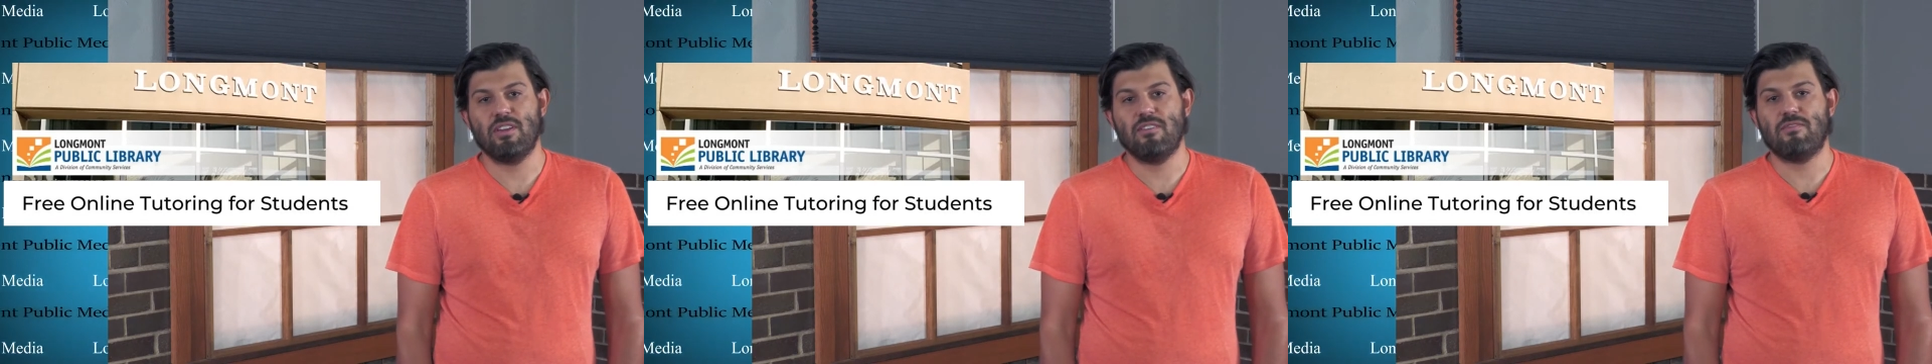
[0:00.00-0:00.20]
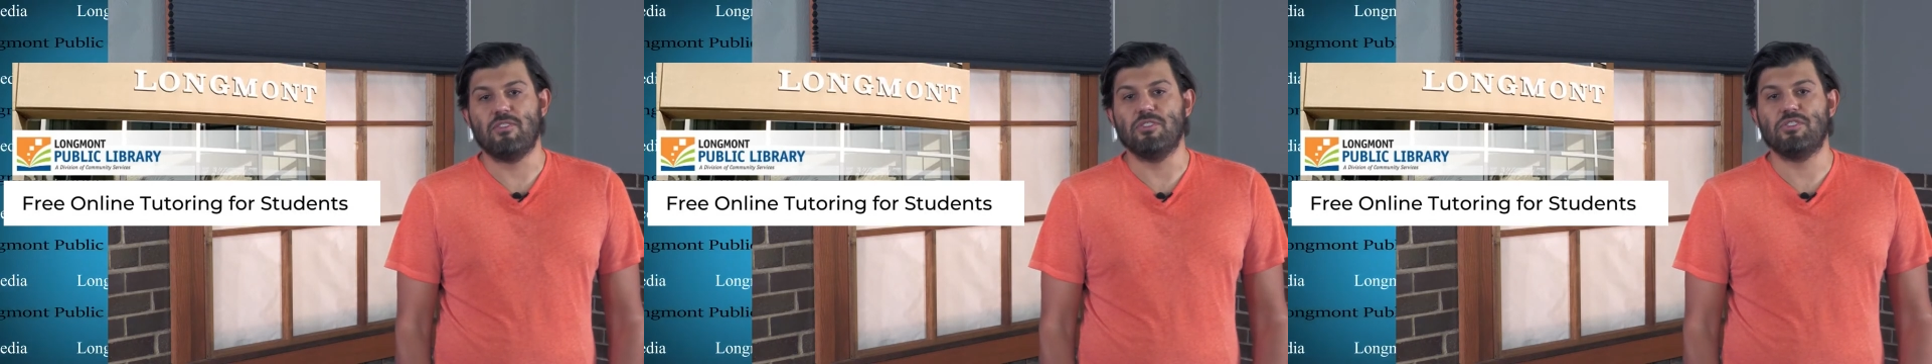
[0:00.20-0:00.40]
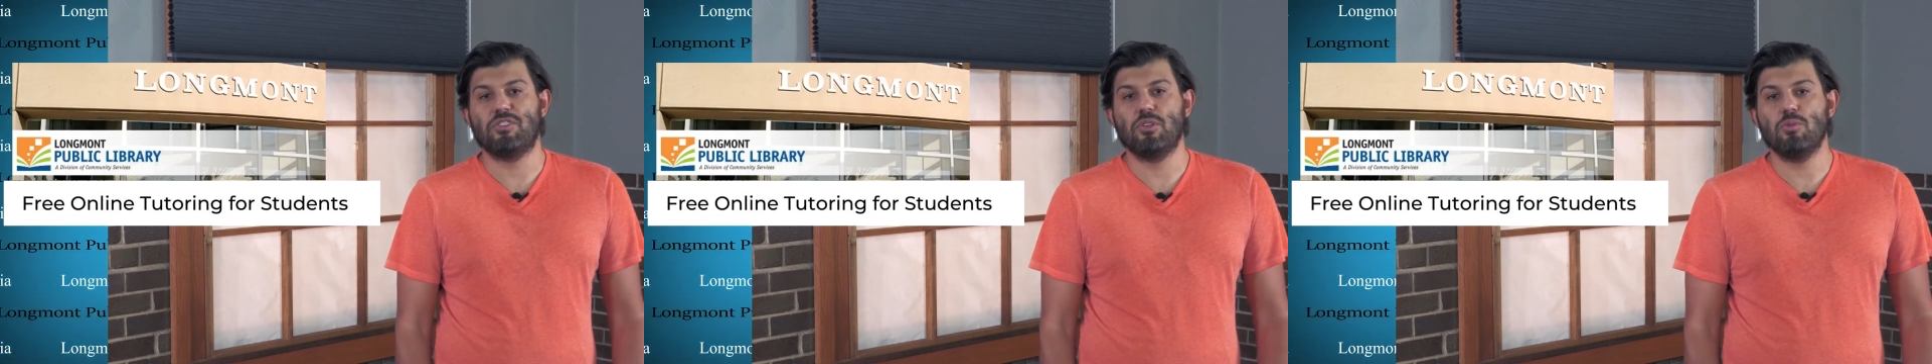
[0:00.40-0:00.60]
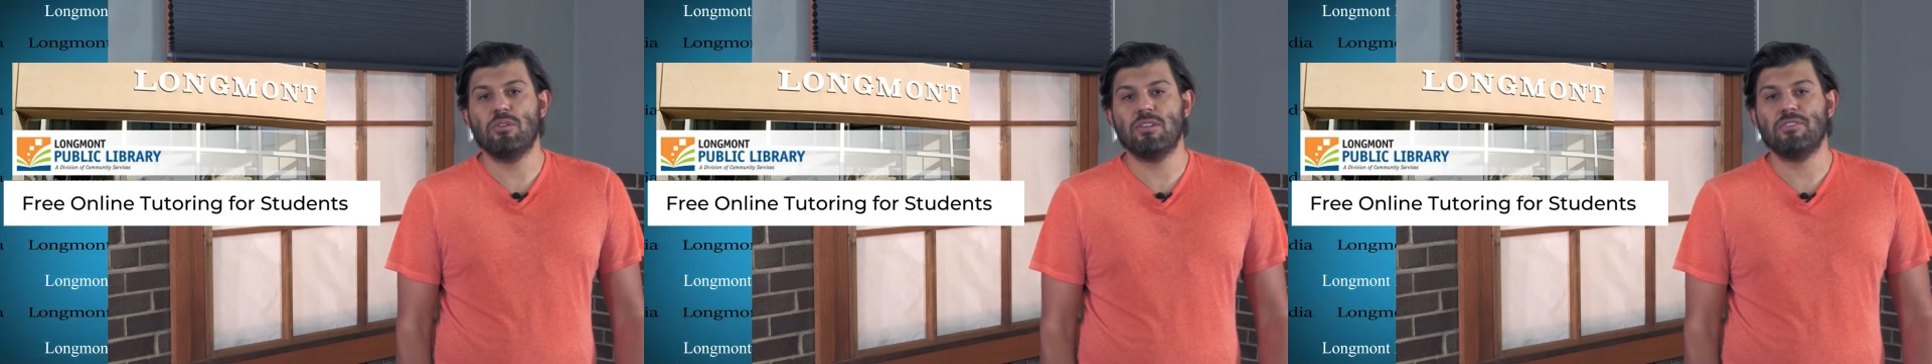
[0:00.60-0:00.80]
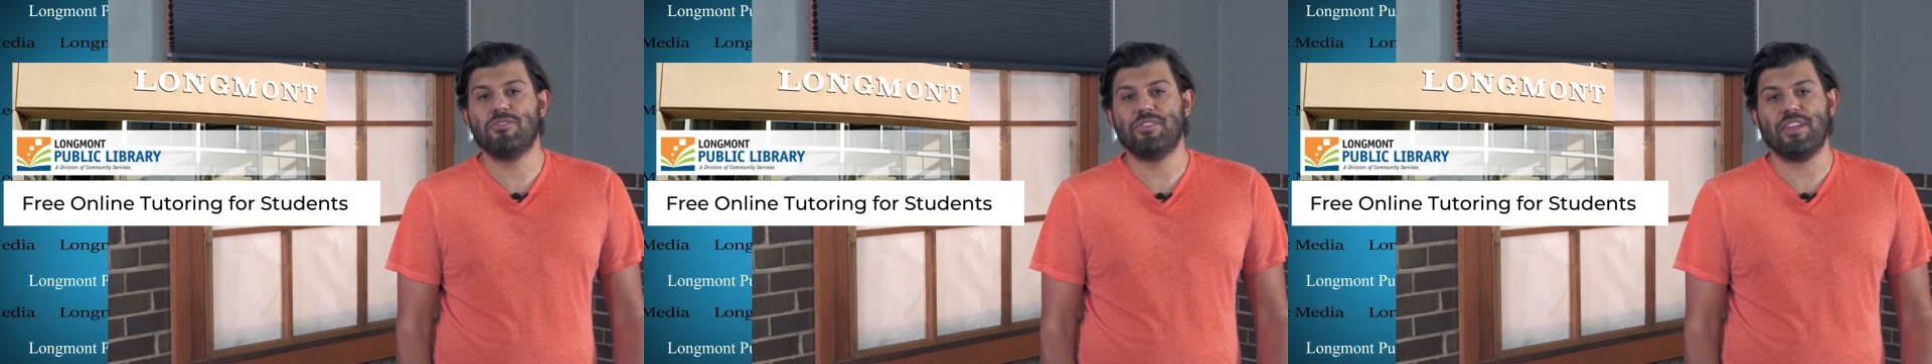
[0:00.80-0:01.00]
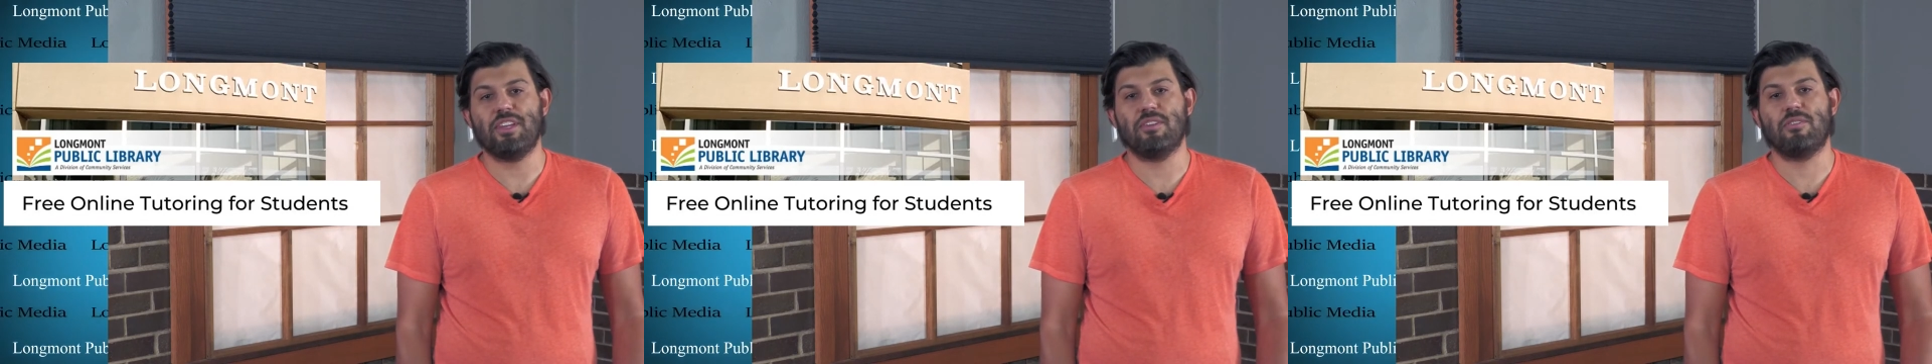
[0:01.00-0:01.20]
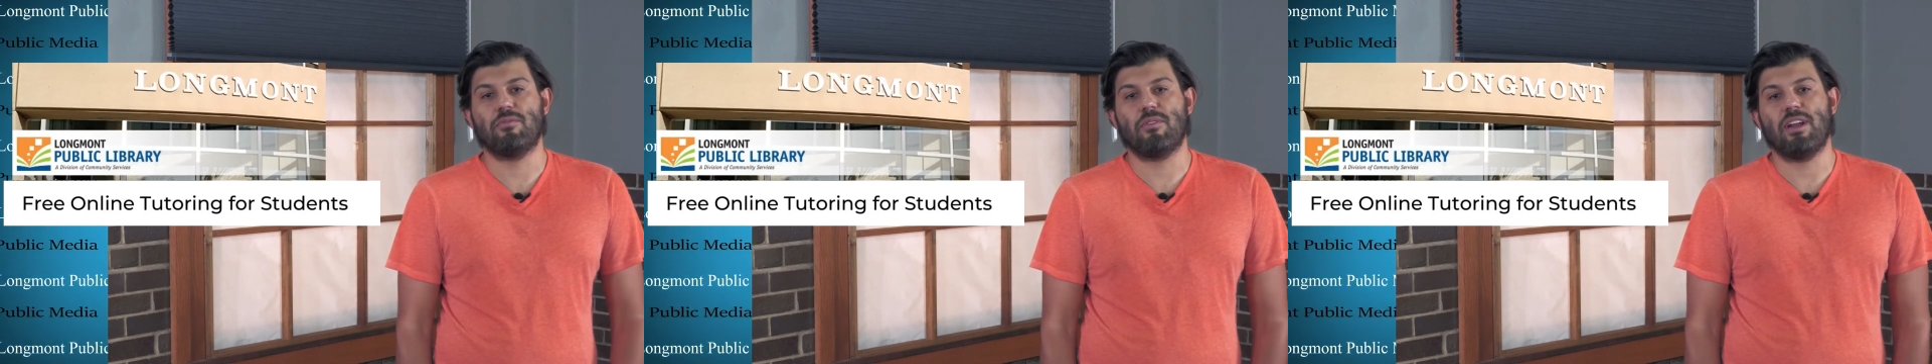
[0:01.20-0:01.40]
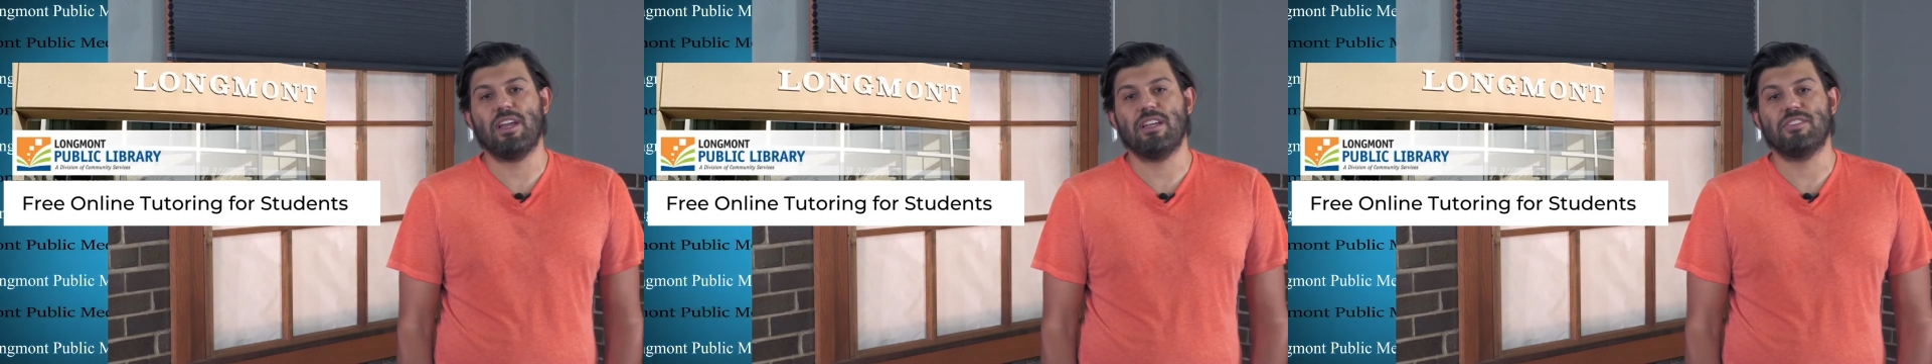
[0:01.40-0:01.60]
for students in
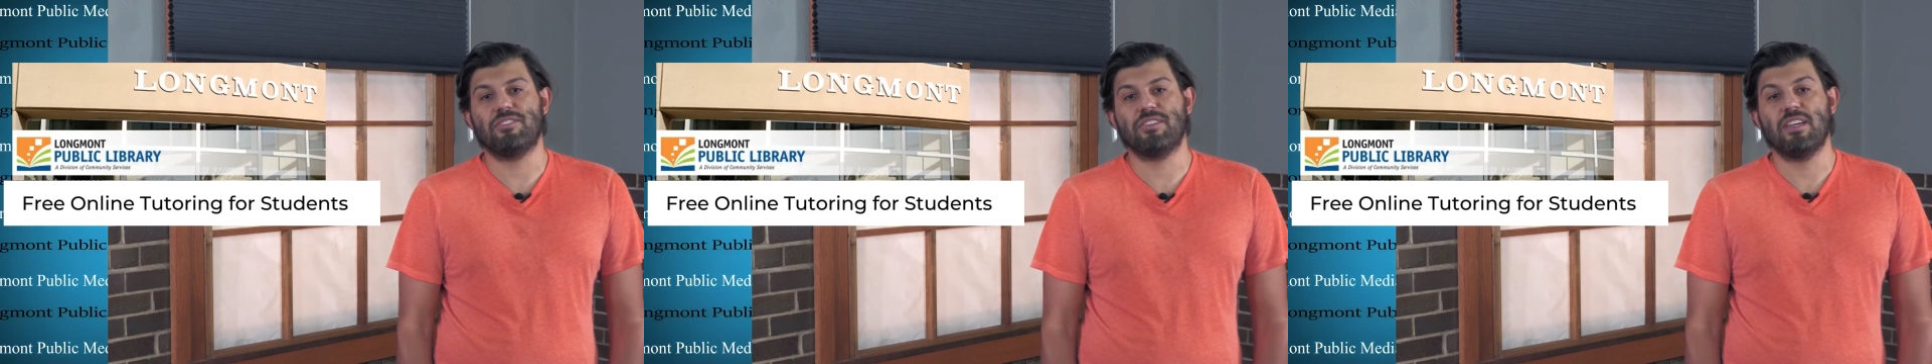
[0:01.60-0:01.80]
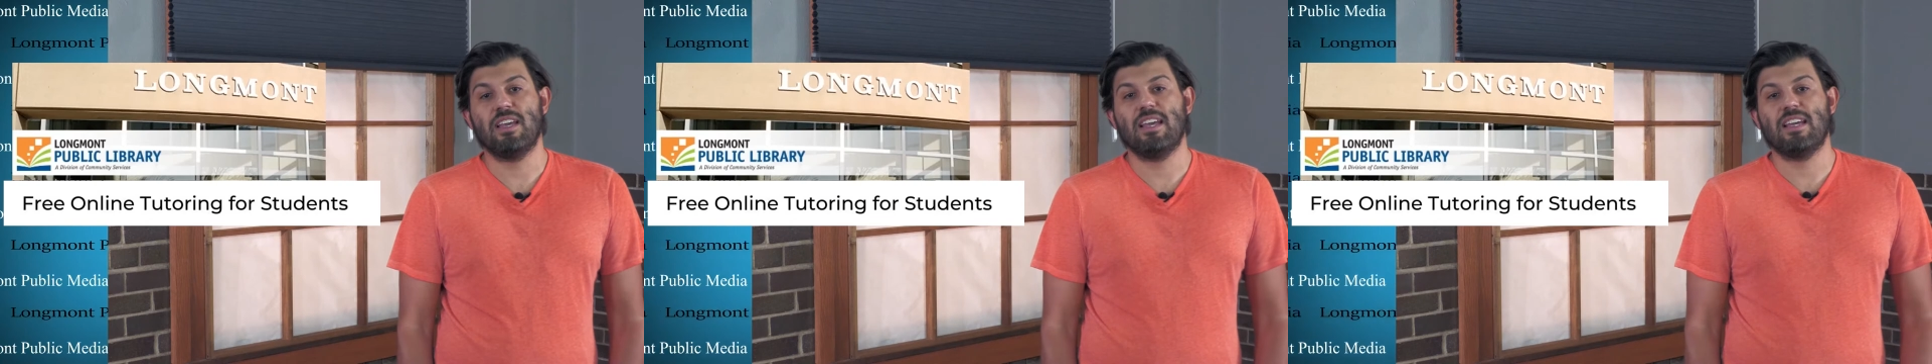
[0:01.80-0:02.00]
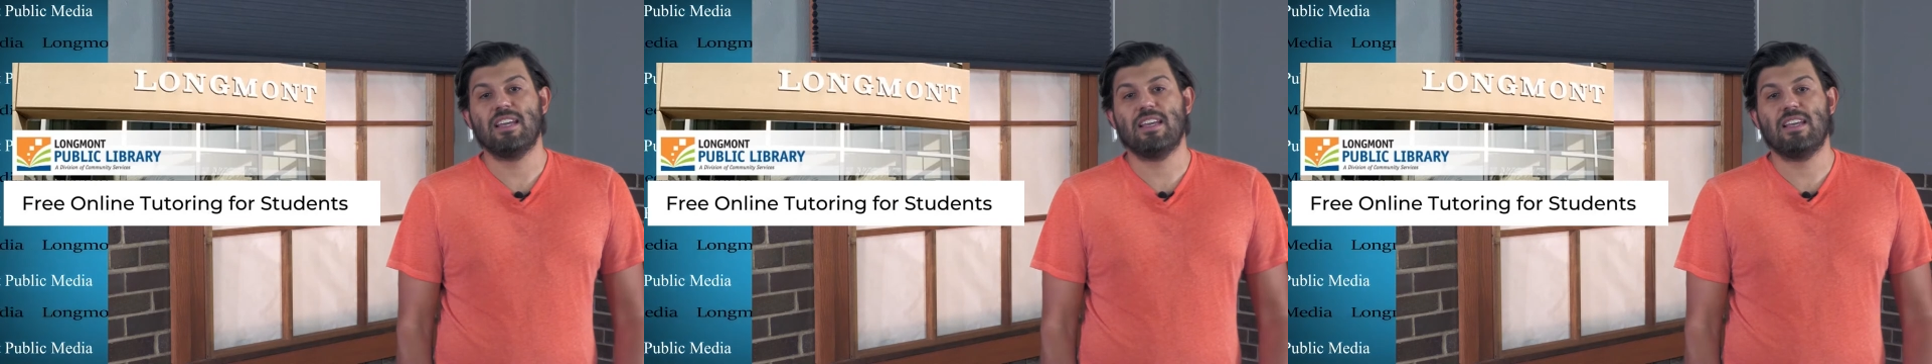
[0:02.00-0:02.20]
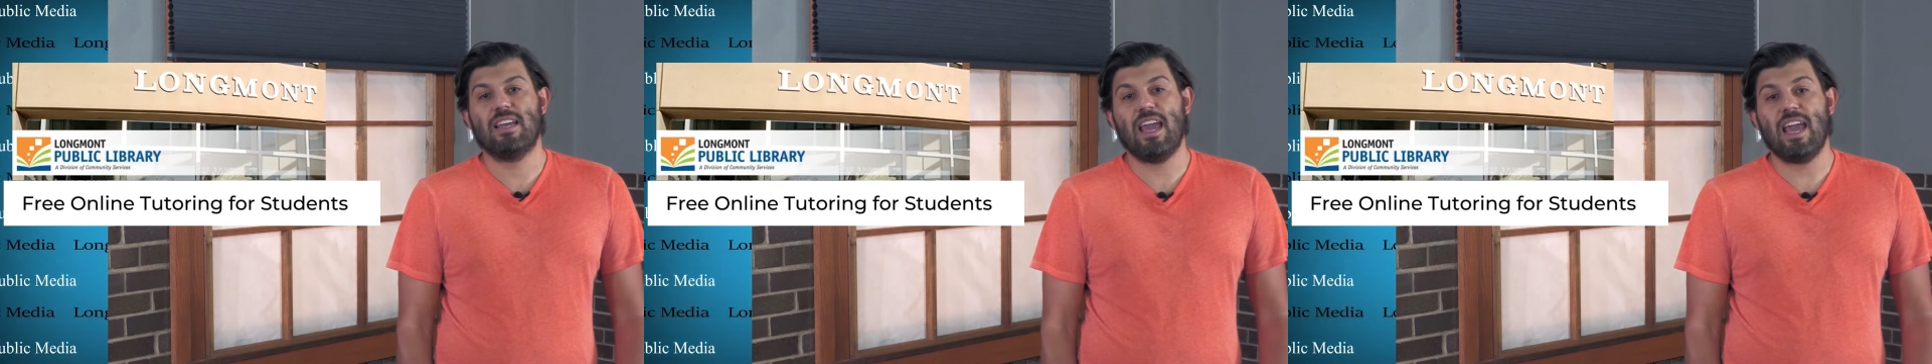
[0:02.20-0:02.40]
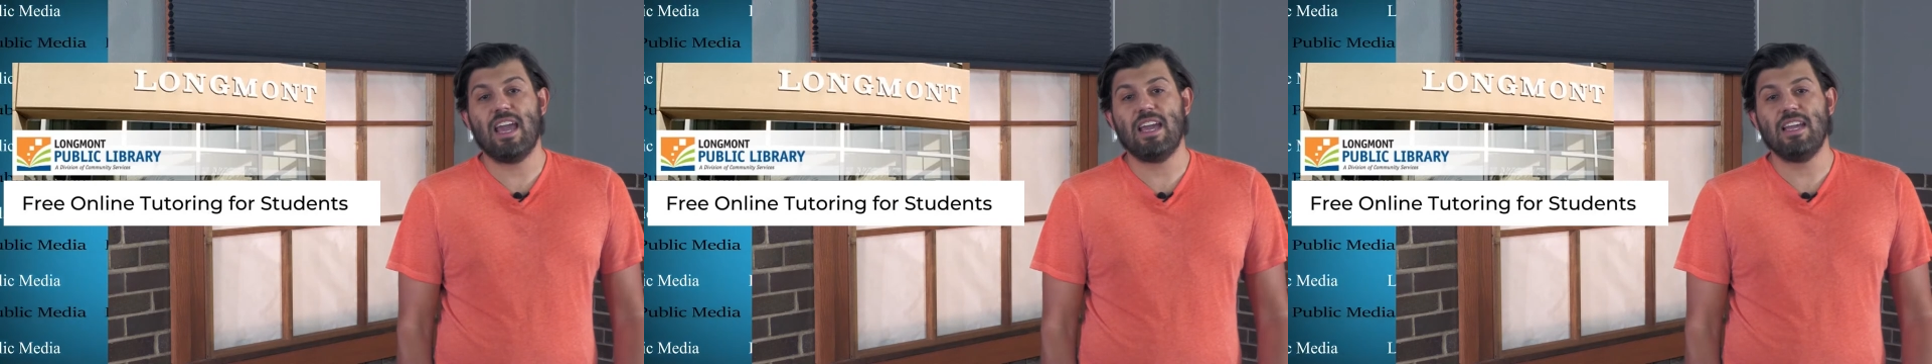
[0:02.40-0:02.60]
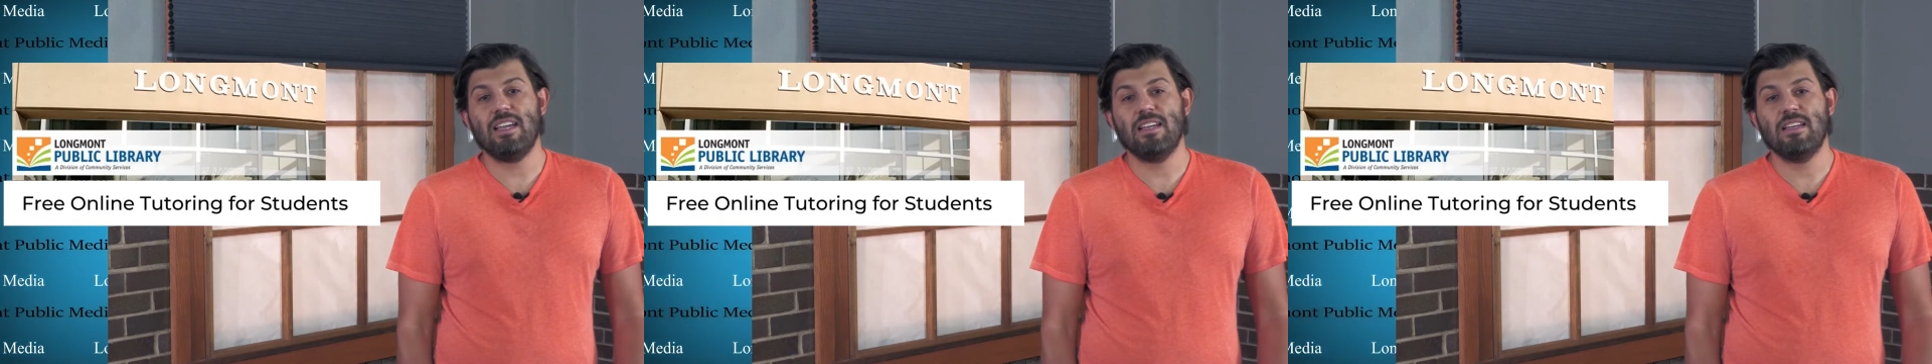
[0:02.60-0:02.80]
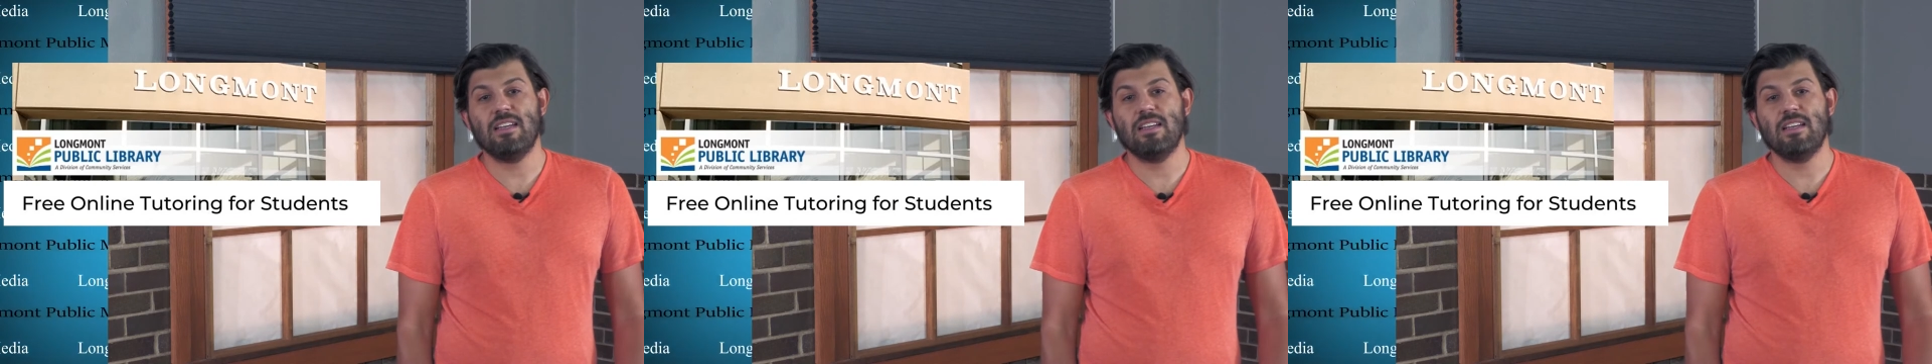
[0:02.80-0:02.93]
grades K